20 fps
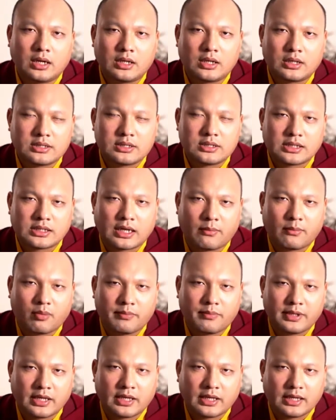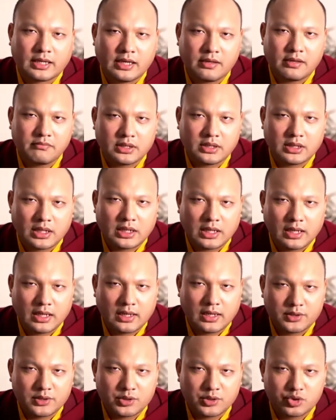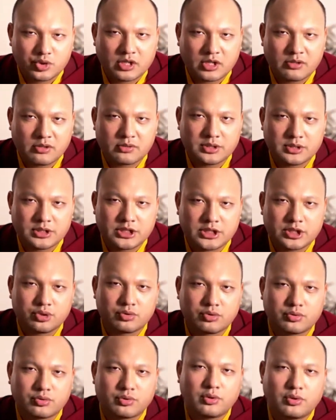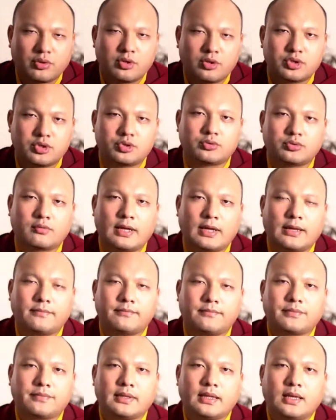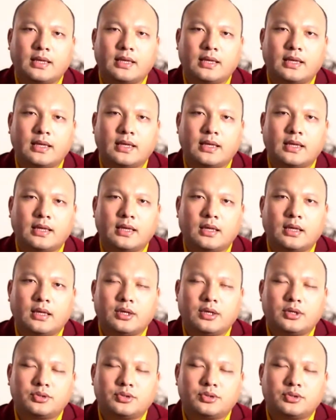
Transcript: And then at that time, Gampopa replied, my name is